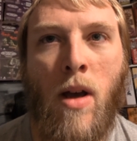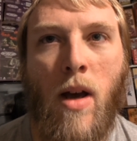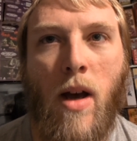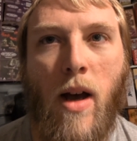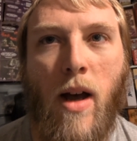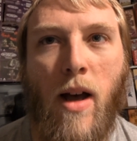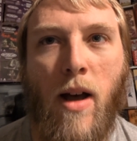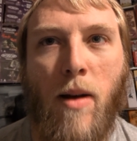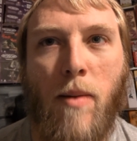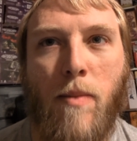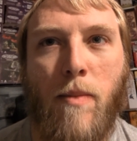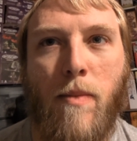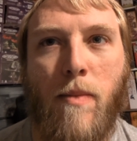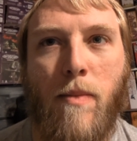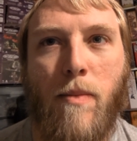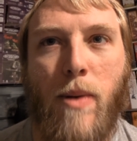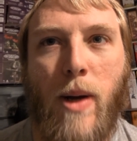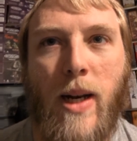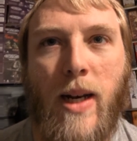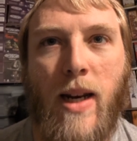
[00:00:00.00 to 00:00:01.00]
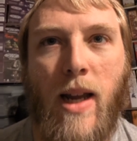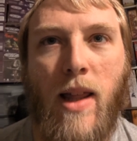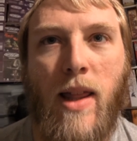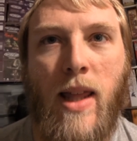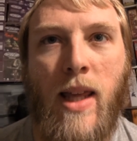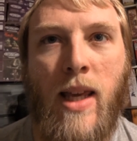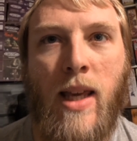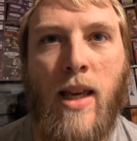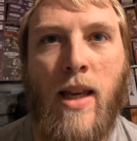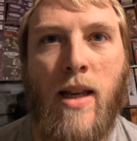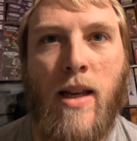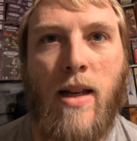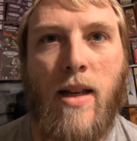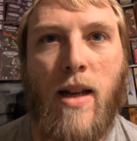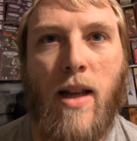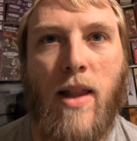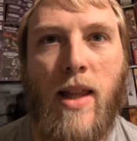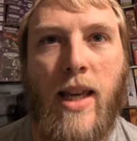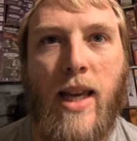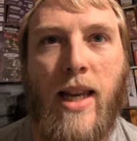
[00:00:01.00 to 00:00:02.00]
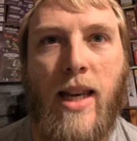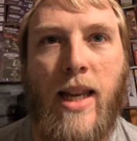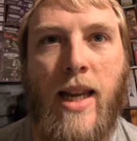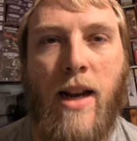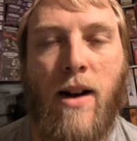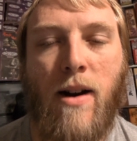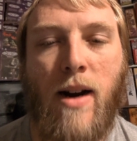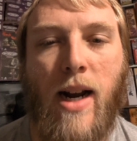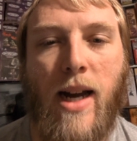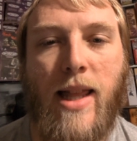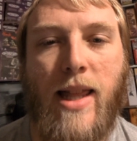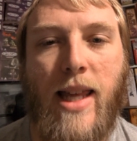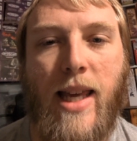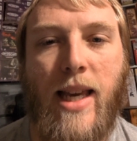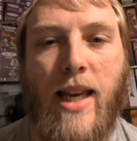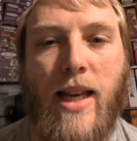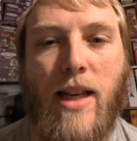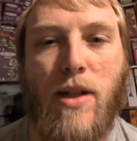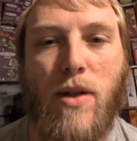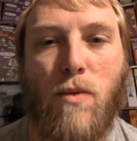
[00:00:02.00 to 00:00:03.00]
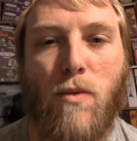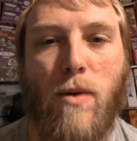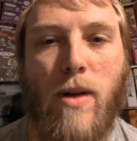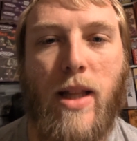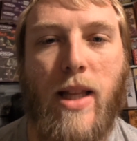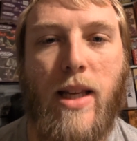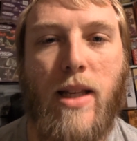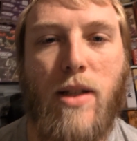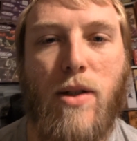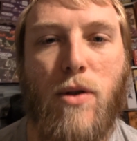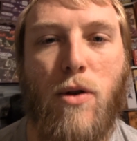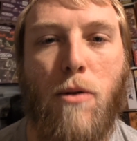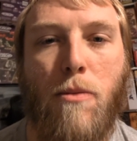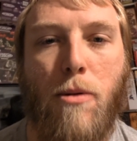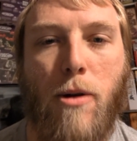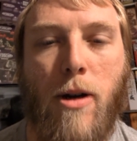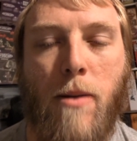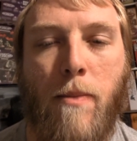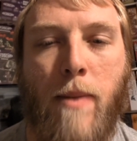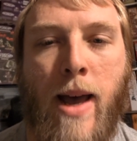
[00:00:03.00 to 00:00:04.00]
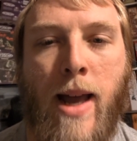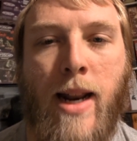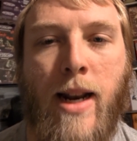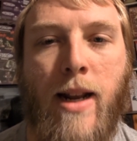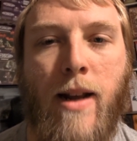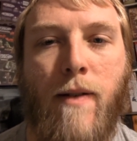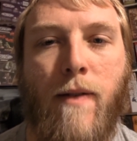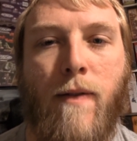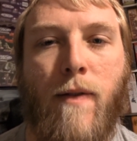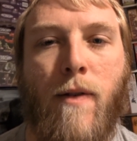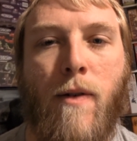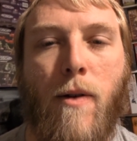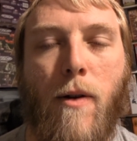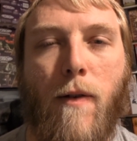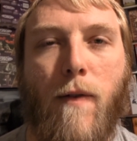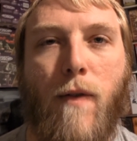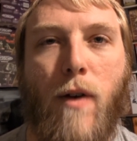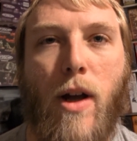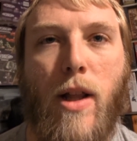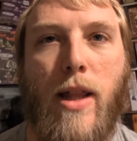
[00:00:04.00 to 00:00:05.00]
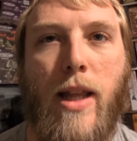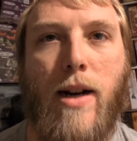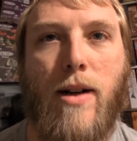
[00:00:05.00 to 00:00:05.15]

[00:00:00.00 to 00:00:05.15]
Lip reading: But nothing in here I think is really super competitive or fun.